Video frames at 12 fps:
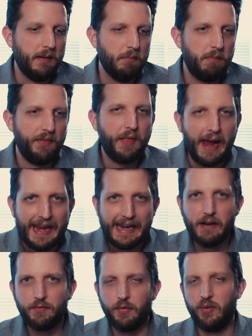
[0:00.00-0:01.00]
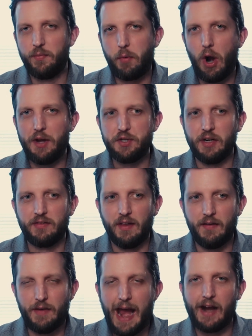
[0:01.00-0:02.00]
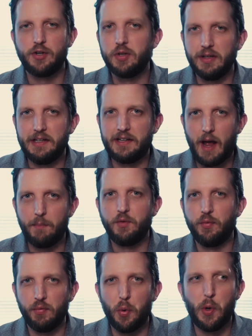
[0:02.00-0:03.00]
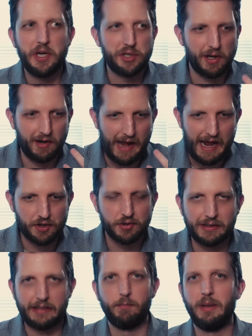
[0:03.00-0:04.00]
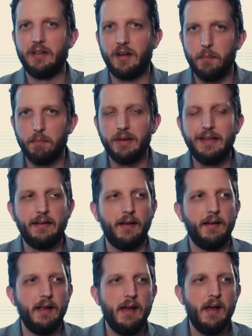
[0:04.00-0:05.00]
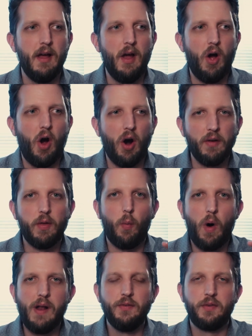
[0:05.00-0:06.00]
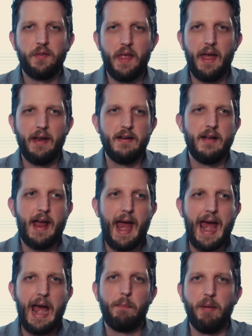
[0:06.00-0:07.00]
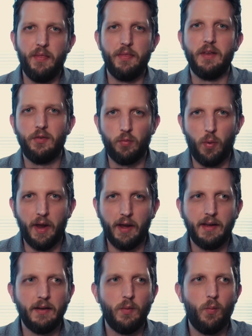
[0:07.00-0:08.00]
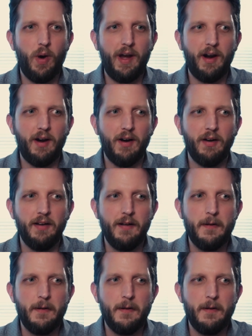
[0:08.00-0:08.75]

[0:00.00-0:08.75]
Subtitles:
But the handful of projects that have actually come to fruition and actually have been completed are the ones that happen this way, where